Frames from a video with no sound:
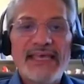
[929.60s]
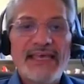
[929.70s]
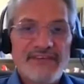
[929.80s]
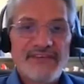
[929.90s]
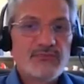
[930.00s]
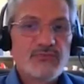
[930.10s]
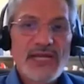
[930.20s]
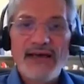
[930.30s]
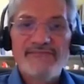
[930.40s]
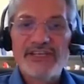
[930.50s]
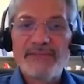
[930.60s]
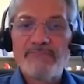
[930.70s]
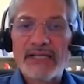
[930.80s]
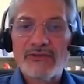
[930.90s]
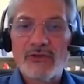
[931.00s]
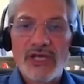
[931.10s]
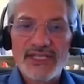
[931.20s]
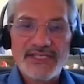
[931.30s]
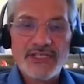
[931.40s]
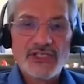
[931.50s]
This will have an impact on
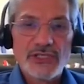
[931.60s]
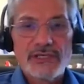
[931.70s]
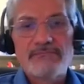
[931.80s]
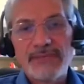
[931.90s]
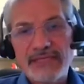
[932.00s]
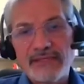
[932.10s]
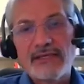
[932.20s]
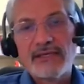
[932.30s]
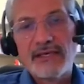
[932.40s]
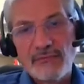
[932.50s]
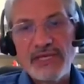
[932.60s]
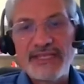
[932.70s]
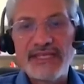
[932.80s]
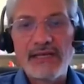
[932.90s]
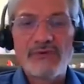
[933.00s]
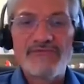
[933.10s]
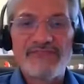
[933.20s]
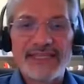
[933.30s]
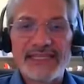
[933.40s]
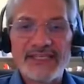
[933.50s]
localization, but we'll deal with
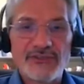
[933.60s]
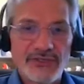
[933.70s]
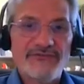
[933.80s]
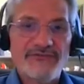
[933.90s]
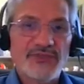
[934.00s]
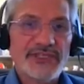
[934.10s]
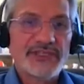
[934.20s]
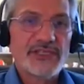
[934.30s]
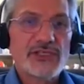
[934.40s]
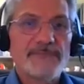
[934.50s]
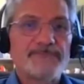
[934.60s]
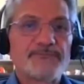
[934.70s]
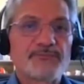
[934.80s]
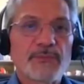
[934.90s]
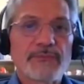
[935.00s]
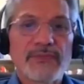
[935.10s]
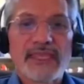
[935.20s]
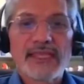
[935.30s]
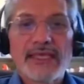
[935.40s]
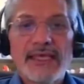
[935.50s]
that later in the presentation.
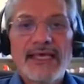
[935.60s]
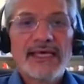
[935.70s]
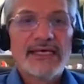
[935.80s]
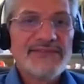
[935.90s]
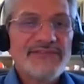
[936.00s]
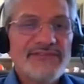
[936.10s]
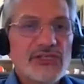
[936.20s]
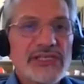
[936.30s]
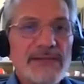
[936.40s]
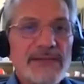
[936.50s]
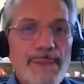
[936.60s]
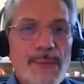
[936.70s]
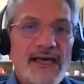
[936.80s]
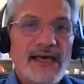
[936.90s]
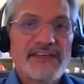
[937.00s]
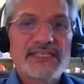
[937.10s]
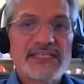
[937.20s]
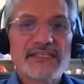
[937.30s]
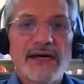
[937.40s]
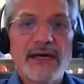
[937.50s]
And eventually, I think
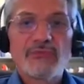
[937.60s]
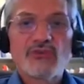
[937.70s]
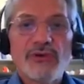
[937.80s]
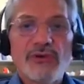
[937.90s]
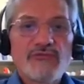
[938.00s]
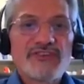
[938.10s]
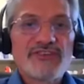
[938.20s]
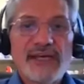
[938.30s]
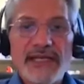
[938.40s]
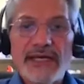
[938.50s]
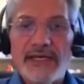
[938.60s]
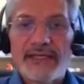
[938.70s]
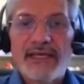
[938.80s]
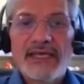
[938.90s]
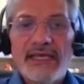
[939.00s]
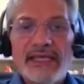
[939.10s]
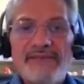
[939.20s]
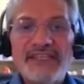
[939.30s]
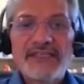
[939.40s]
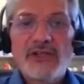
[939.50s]
it's time to improve the style guide. If
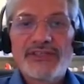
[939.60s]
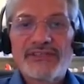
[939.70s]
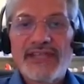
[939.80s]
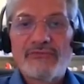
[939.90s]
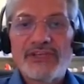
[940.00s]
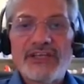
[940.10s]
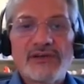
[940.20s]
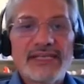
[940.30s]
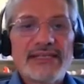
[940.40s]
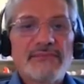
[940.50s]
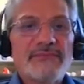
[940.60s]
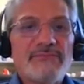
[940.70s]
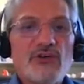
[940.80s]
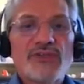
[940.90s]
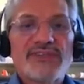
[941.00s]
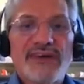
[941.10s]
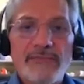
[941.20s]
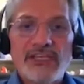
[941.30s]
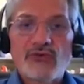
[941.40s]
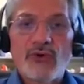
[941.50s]
this is not done regularly, it might be a good
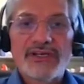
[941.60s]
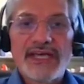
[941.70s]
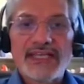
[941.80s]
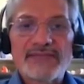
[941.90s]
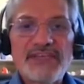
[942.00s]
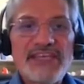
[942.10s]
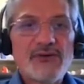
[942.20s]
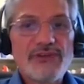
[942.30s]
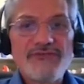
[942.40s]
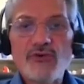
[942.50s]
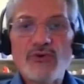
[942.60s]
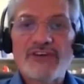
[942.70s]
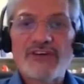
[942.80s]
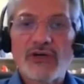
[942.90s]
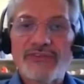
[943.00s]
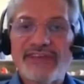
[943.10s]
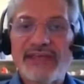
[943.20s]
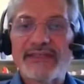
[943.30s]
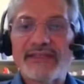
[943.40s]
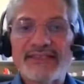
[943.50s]
timing to organize peer review of the
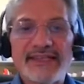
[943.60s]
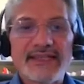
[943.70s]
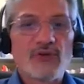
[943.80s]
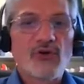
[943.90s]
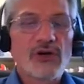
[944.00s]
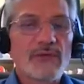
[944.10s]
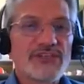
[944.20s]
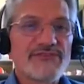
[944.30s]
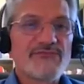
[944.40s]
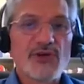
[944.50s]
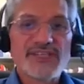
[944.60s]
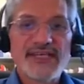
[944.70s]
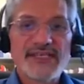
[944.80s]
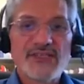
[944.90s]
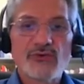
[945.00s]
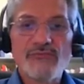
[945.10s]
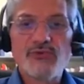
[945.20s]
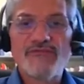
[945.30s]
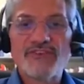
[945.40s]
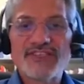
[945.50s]
content and set up a collaborative process to
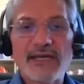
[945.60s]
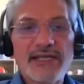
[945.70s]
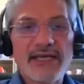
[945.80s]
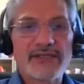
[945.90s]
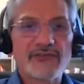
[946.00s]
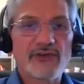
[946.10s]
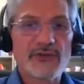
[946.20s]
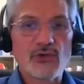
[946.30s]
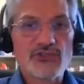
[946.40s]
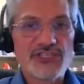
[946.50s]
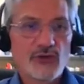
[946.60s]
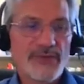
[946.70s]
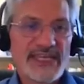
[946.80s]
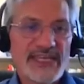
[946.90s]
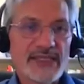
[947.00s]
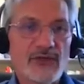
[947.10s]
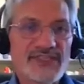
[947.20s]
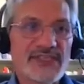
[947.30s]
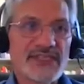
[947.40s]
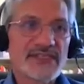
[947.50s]
improve the style guide and terminology, to make it
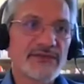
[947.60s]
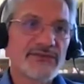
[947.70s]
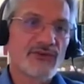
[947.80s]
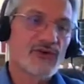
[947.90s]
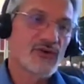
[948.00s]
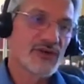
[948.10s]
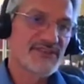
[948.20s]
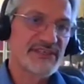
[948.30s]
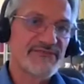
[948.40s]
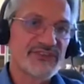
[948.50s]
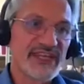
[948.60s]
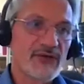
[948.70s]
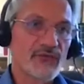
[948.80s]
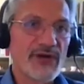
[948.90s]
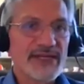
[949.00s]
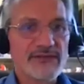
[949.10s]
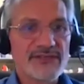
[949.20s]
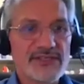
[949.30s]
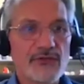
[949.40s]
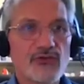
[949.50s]
consistent across the different technical writers
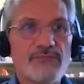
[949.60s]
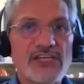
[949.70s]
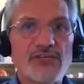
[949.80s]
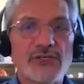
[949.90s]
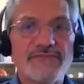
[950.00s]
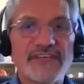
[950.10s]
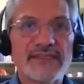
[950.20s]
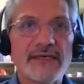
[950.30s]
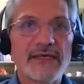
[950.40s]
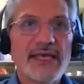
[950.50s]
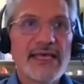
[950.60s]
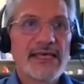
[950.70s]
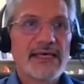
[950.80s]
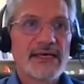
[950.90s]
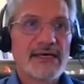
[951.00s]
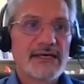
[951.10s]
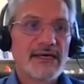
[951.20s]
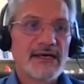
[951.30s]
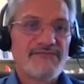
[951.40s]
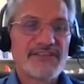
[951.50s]
and to make sure that
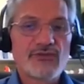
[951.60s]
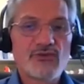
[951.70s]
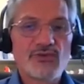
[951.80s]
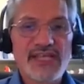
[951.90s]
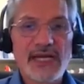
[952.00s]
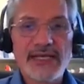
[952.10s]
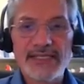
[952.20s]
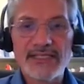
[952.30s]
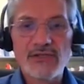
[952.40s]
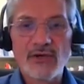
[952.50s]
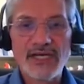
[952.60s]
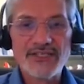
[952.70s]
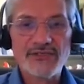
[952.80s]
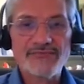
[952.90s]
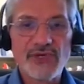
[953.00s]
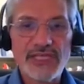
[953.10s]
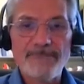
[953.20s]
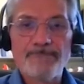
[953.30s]
this new style guide is localization friendly.